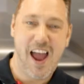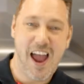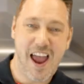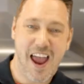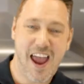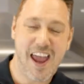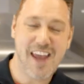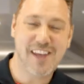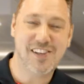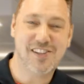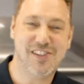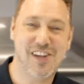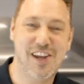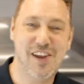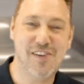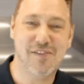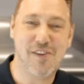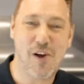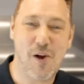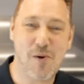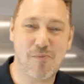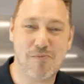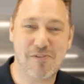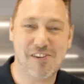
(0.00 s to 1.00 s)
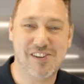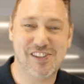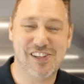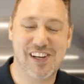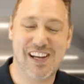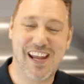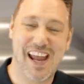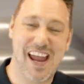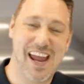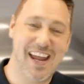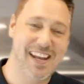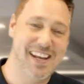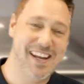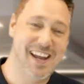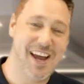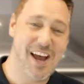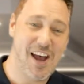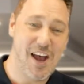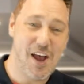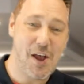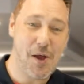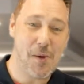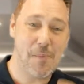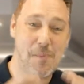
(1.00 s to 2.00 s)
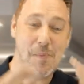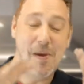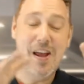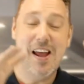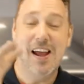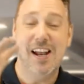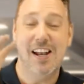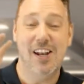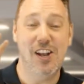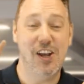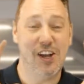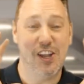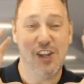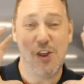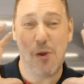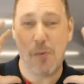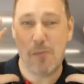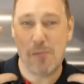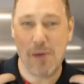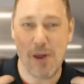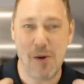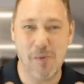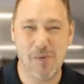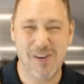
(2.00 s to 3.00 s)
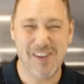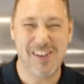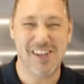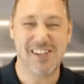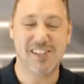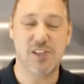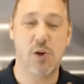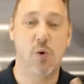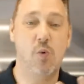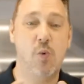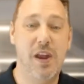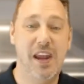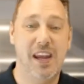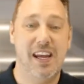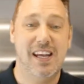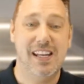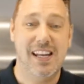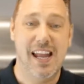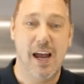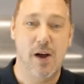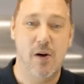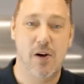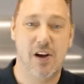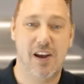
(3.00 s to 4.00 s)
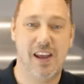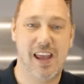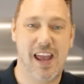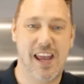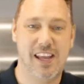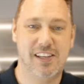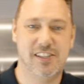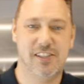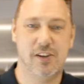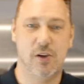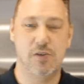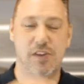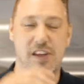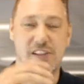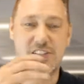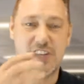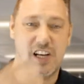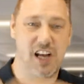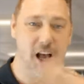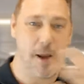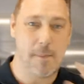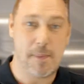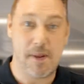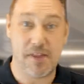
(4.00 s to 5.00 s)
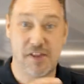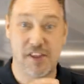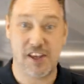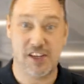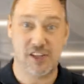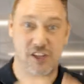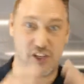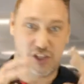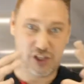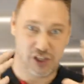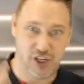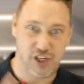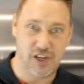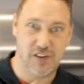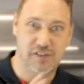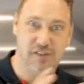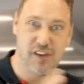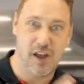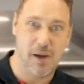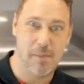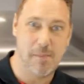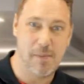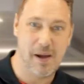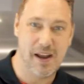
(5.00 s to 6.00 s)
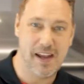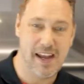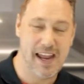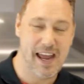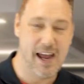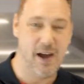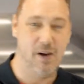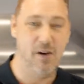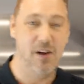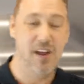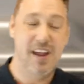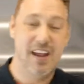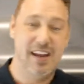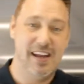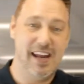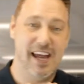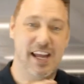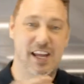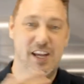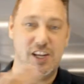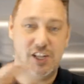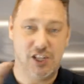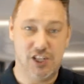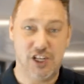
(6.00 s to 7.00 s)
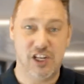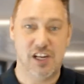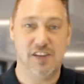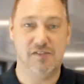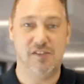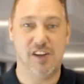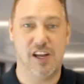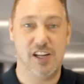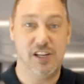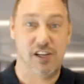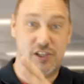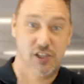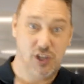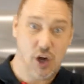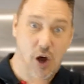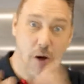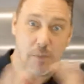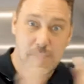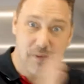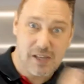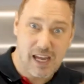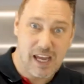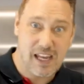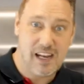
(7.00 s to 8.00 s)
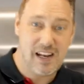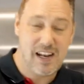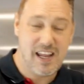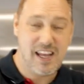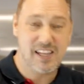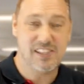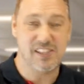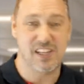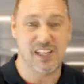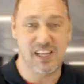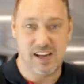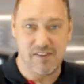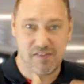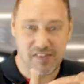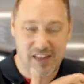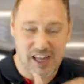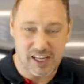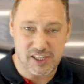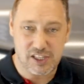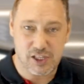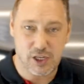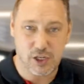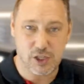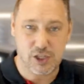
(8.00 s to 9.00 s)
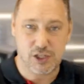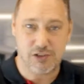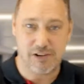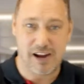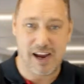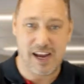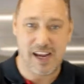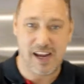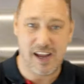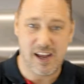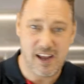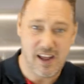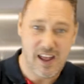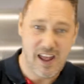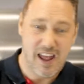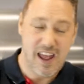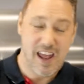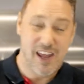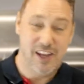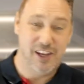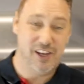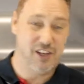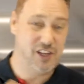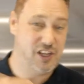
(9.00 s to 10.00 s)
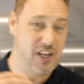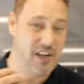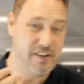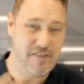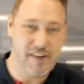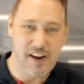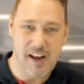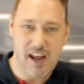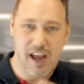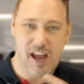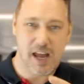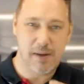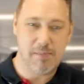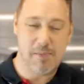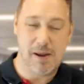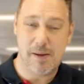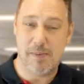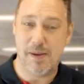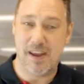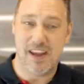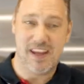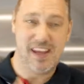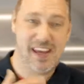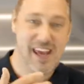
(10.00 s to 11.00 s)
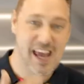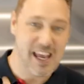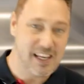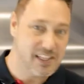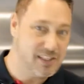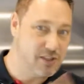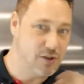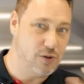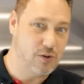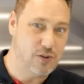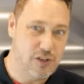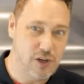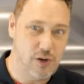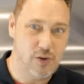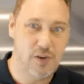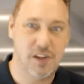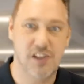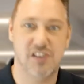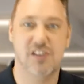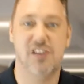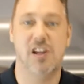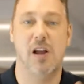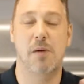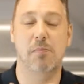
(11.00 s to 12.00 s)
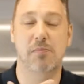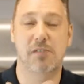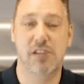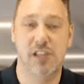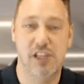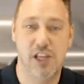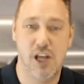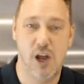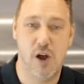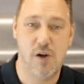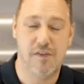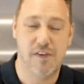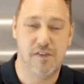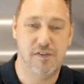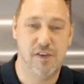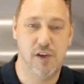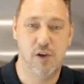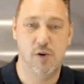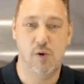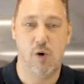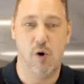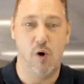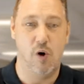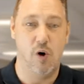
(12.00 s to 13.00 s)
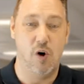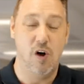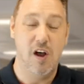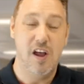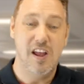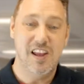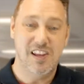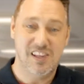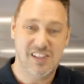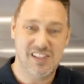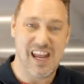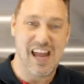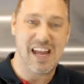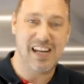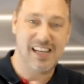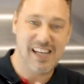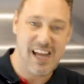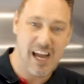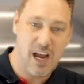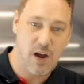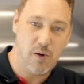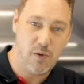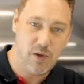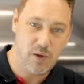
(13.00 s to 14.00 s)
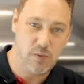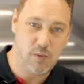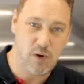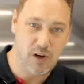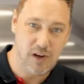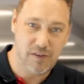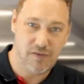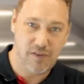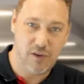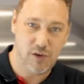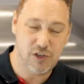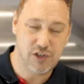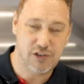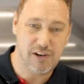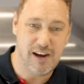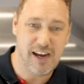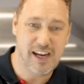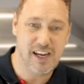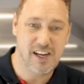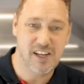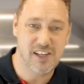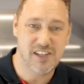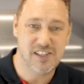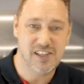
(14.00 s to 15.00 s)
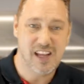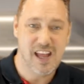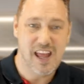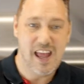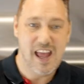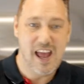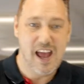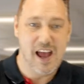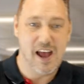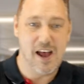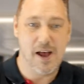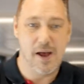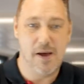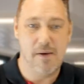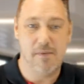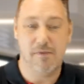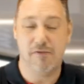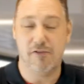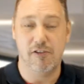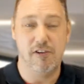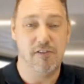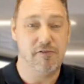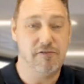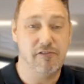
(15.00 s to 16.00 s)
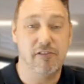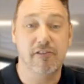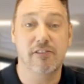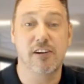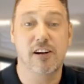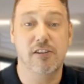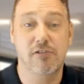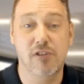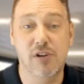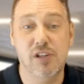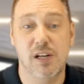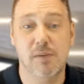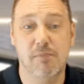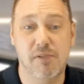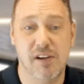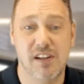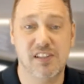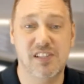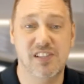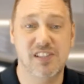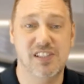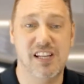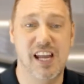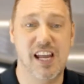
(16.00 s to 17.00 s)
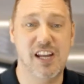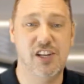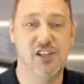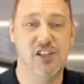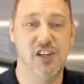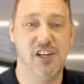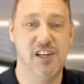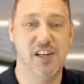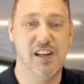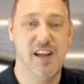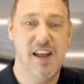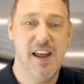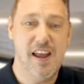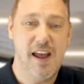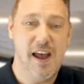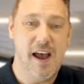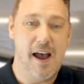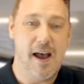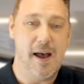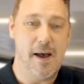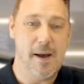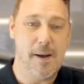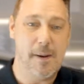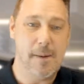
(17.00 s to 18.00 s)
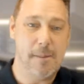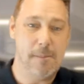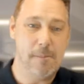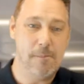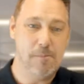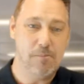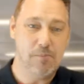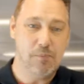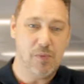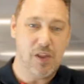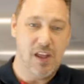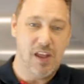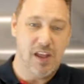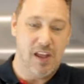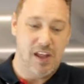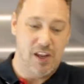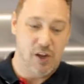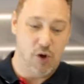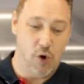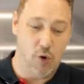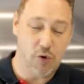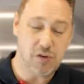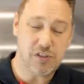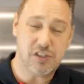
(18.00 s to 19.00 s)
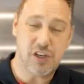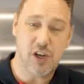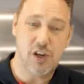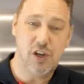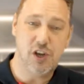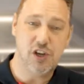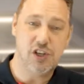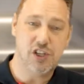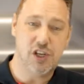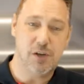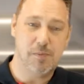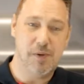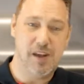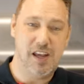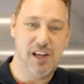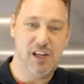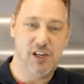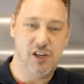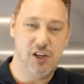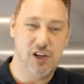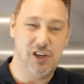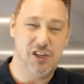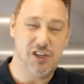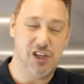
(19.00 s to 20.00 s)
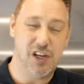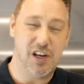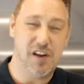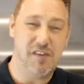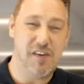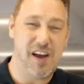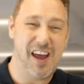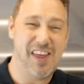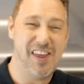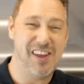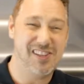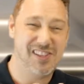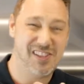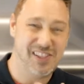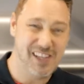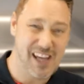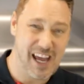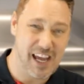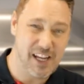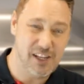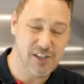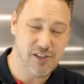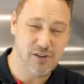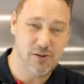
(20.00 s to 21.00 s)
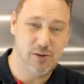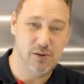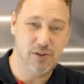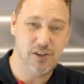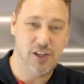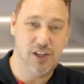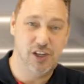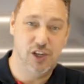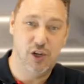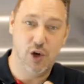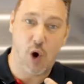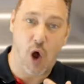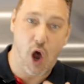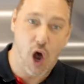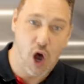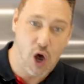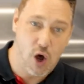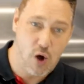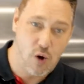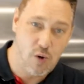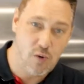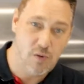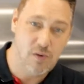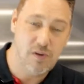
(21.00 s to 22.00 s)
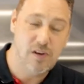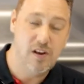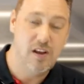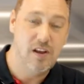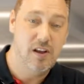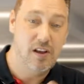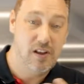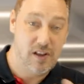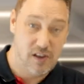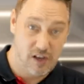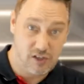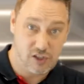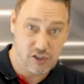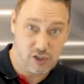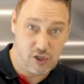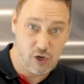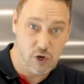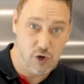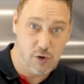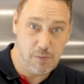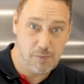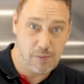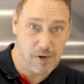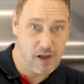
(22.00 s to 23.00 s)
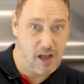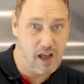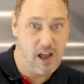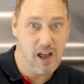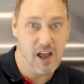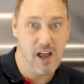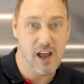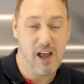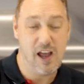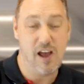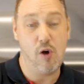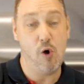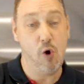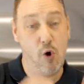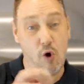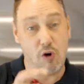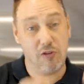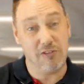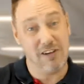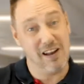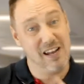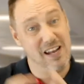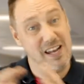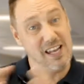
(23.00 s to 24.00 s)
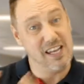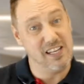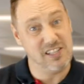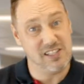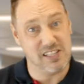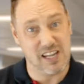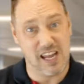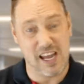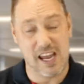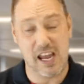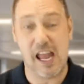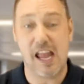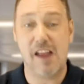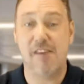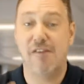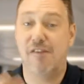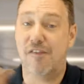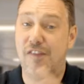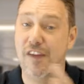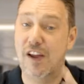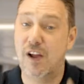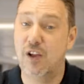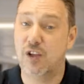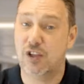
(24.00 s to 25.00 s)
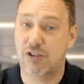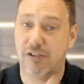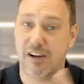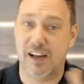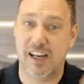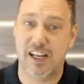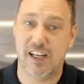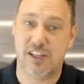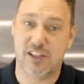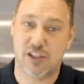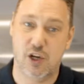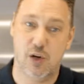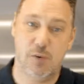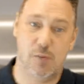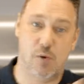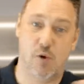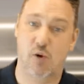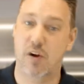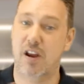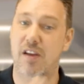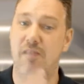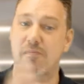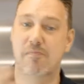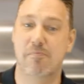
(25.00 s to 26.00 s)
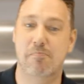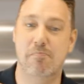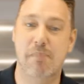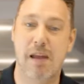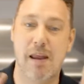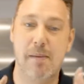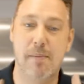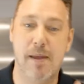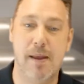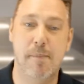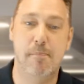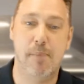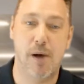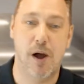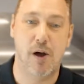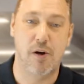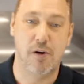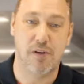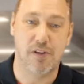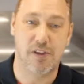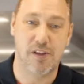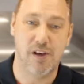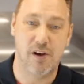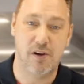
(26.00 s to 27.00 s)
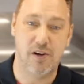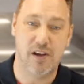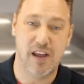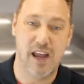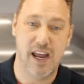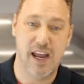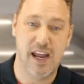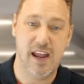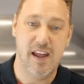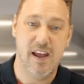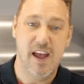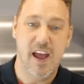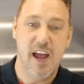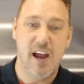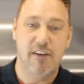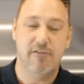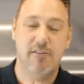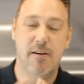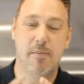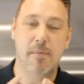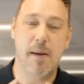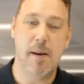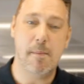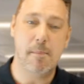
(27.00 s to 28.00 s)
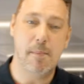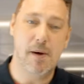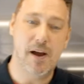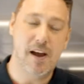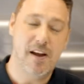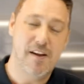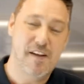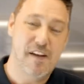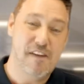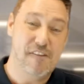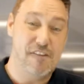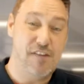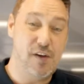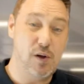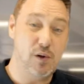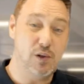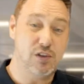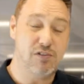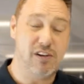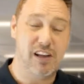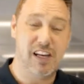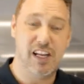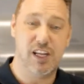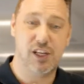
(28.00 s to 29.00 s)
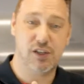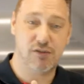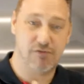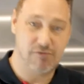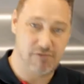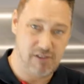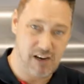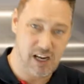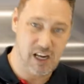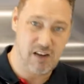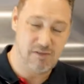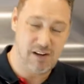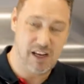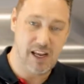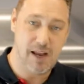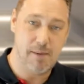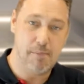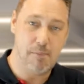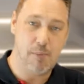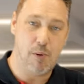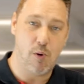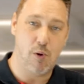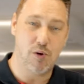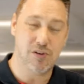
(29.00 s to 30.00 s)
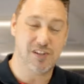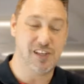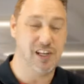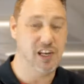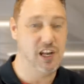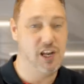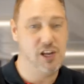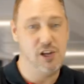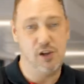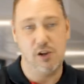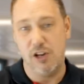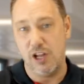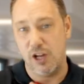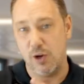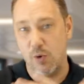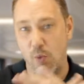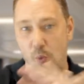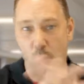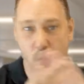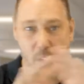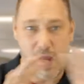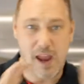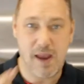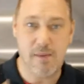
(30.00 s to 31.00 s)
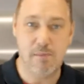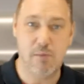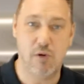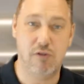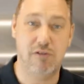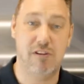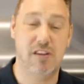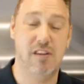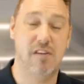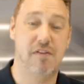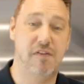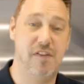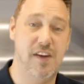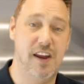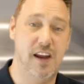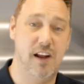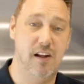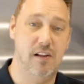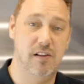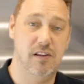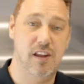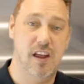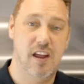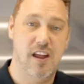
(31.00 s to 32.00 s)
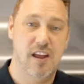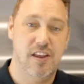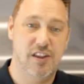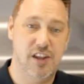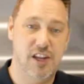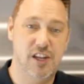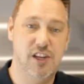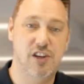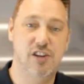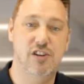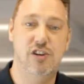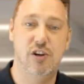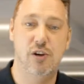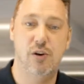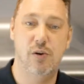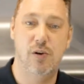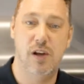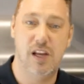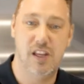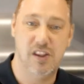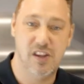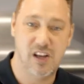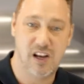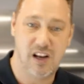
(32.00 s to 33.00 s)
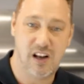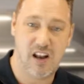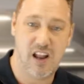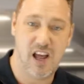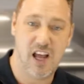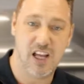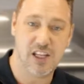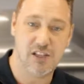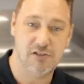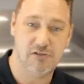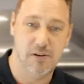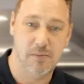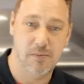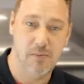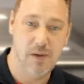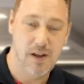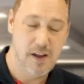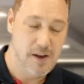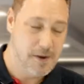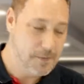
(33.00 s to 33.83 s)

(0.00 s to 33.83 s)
Hey, Steve Obridge again. Look, you've been with us a week now, okay? So there's a couple of things you should have done by now. Now, you should have done your top 10 list and given that to your trainer. You should have had maybe a guest or two that's come to the overview or sat down with one of your trainers for a recruiting presentation. Also, you should have either scheduled your own scoop or at least a field training scoop, or even maybe both, okay? Remember, field training is really, really important, and you learn way more in the field than you do in the classroom.